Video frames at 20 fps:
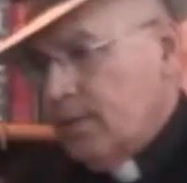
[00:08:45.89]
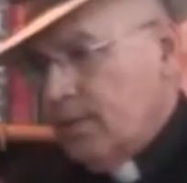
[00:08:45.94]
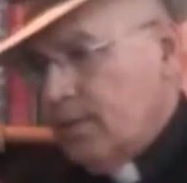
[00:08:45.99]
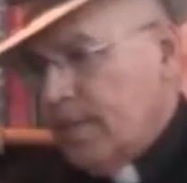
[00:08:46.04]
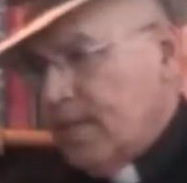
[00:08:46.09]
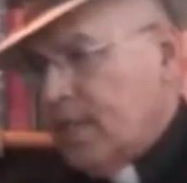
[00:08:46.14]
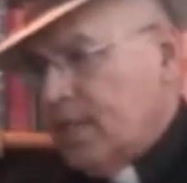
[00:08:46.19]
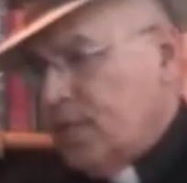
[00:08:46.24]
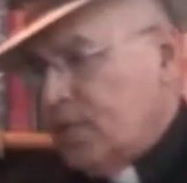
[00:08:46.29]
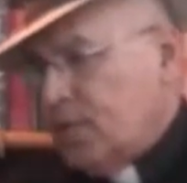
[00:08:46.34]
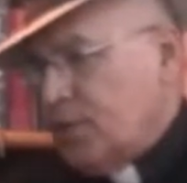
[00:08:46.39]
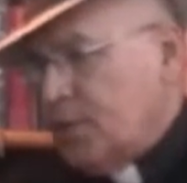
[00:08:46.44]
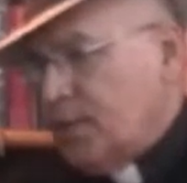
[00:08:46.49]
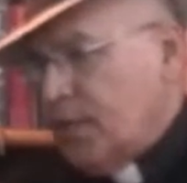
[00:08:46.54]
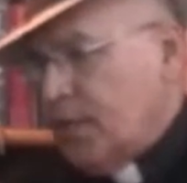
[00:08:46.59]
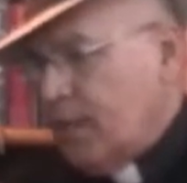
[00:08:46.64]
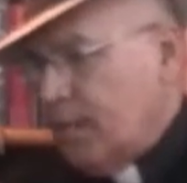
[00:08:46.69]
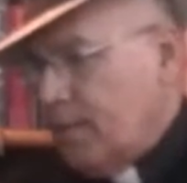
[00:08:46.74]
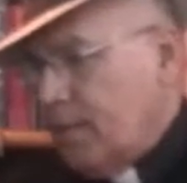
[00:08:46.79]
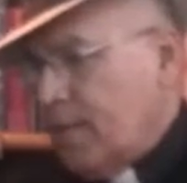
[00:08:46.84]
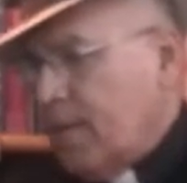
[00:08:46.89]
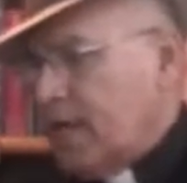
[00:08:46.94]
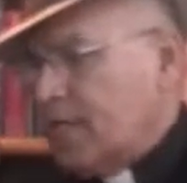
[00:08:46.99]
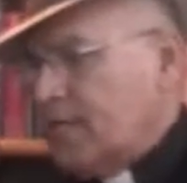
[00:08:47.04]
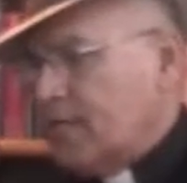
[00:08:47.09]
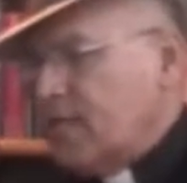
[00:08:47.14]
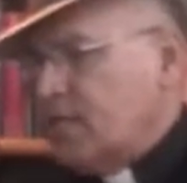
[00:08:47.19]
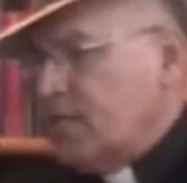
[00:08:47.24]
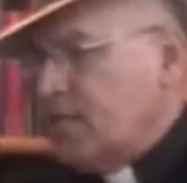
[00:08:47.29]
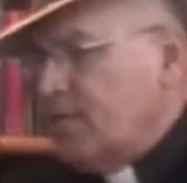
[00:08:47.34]
get into the
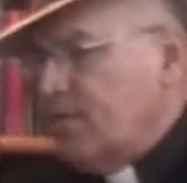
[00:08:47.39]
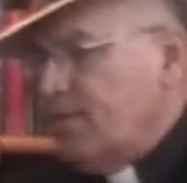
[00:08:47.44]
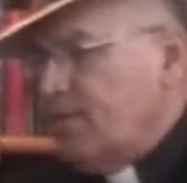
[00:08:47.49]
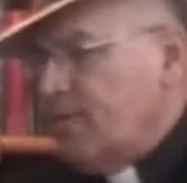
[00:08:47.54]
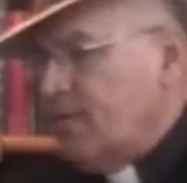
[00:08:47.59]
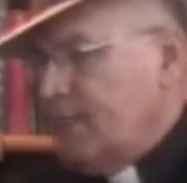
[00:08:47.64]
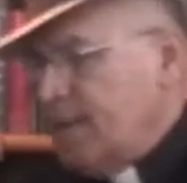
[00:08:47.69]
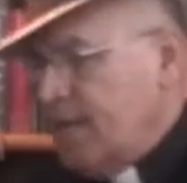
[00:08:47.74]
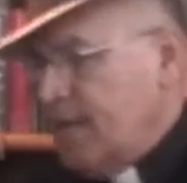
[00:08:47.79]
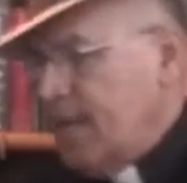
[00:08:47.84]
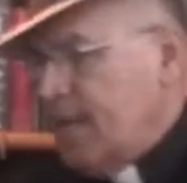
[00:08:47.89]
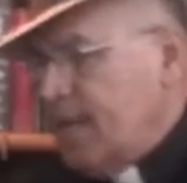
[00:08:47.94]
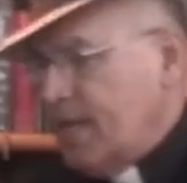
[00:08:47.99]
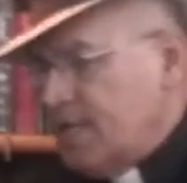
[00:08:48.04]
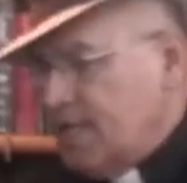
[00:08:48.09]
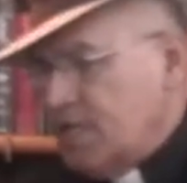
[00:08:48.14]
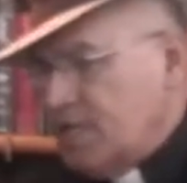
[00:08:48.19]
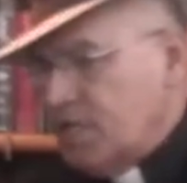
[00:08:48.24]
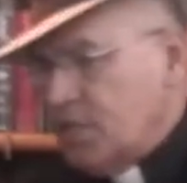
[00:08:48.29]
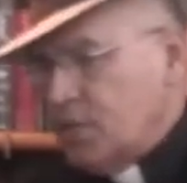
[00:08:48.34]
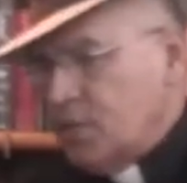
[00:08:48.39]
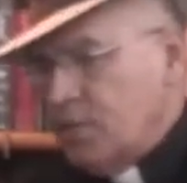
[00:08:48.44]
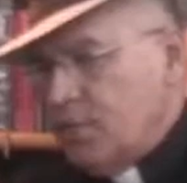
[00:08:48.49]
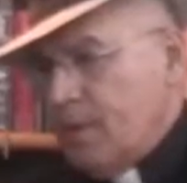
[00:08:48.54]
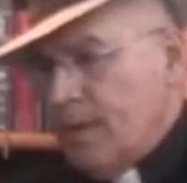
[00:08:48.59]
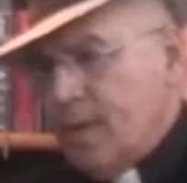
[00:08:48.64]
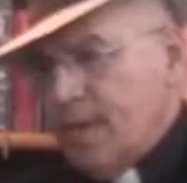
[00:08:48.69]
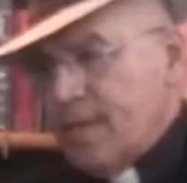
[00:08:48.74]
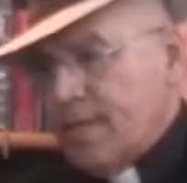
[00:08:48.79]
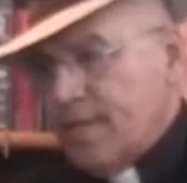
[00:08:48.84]
complexities of the DNA system,
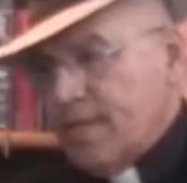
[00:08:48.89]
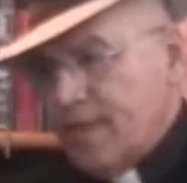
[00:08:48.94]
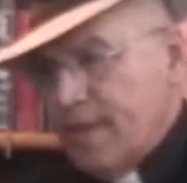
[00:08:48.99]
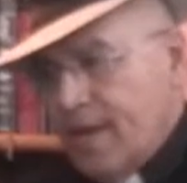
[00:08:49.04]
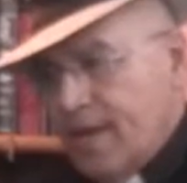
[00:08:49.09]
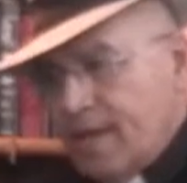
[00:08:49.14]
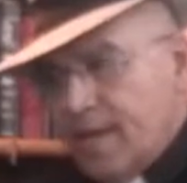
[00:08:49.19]
as that